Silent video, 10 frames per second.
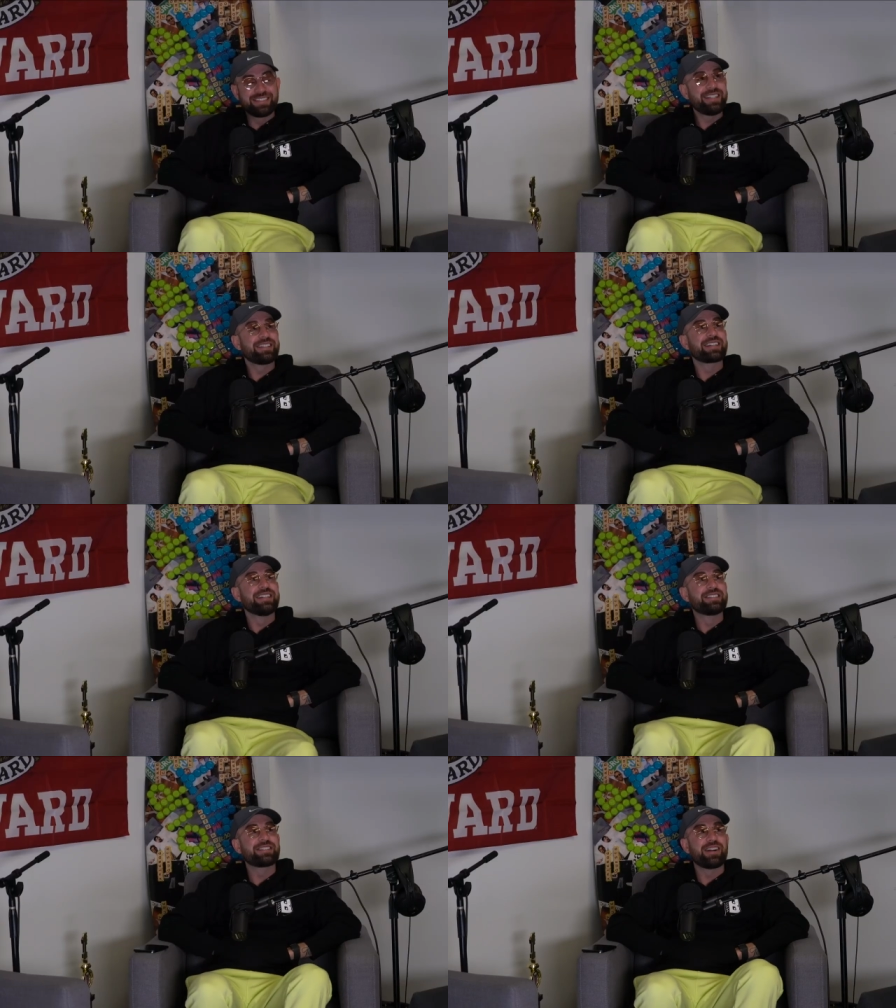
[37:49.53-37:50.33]
Zer
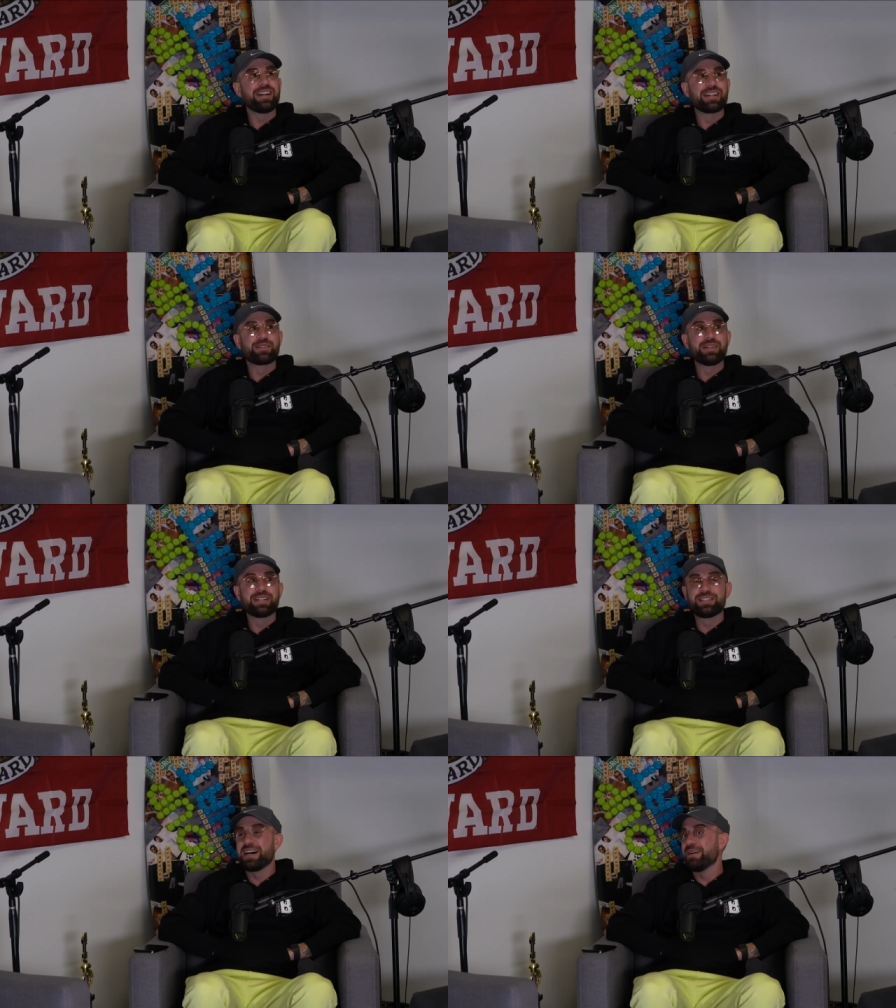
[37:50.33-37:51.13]
can start and quit
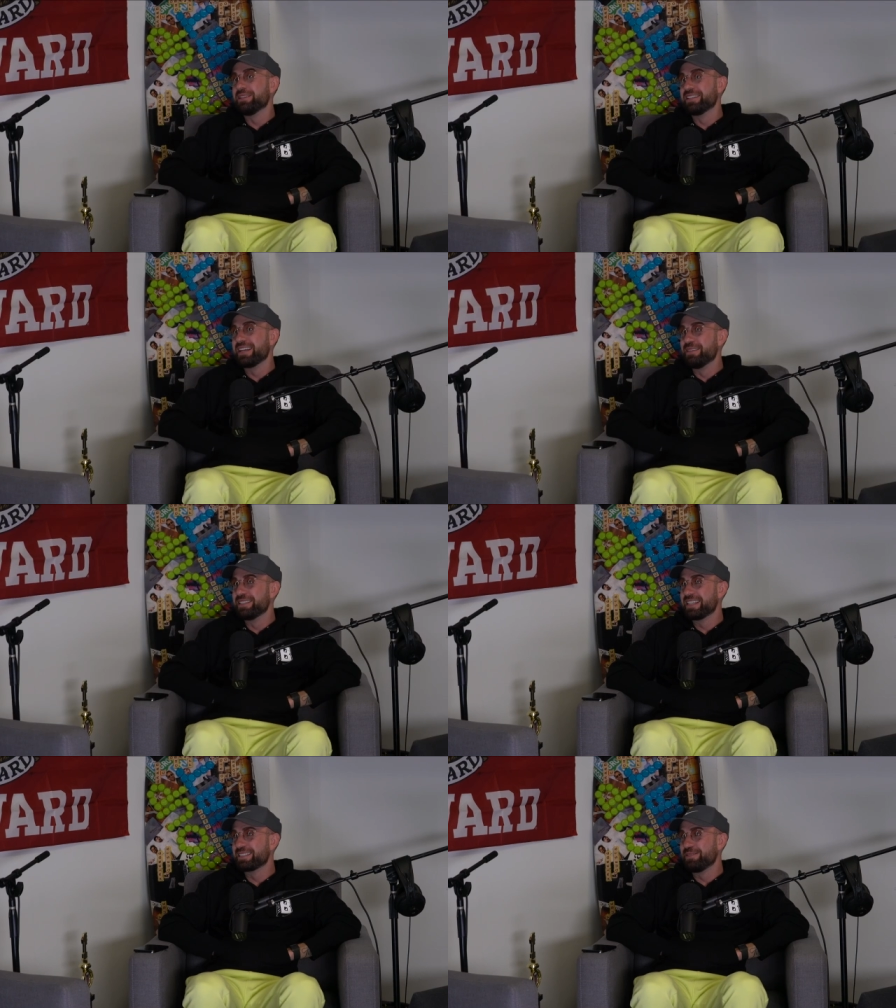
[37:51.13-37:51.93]
a job in the time
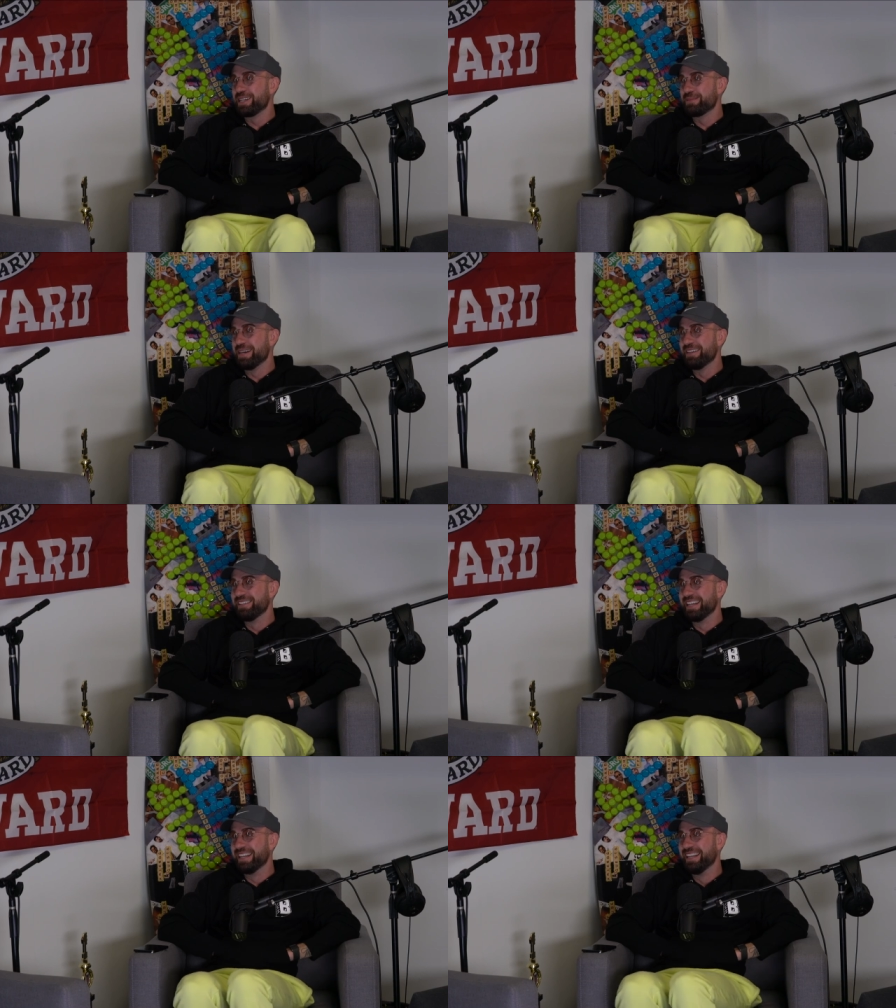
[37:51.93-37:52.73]
it takes to watch
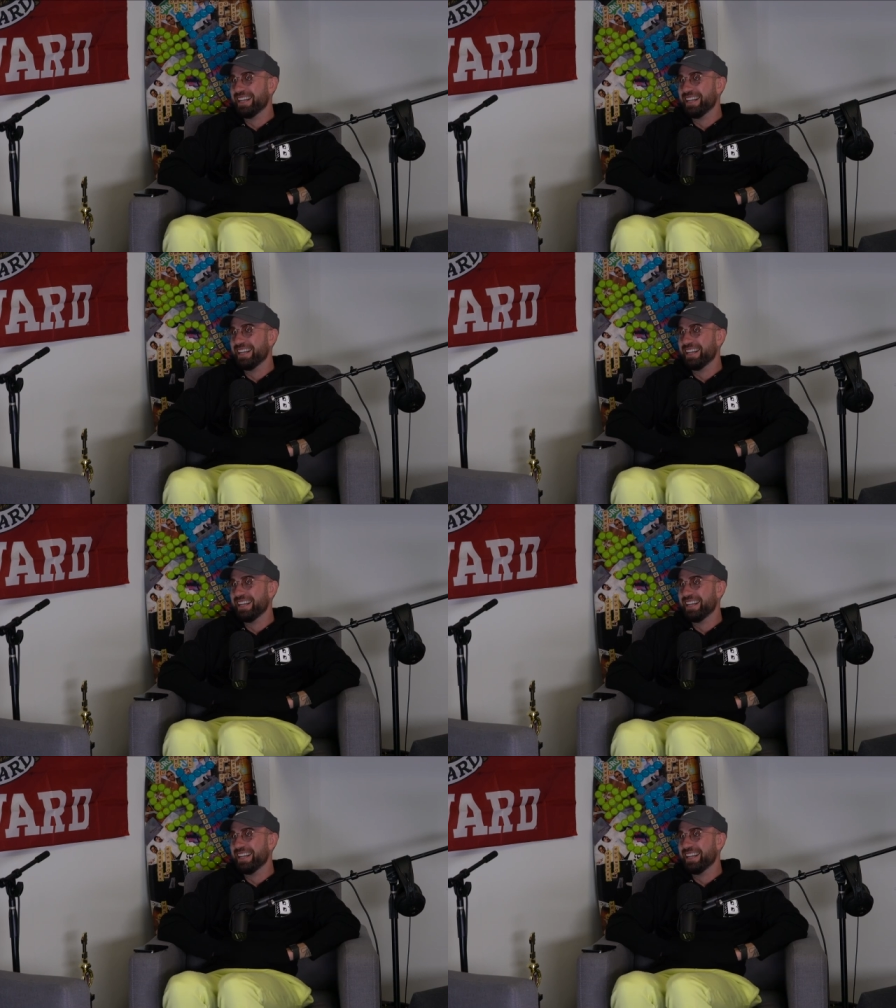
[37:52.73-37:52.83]
Batman.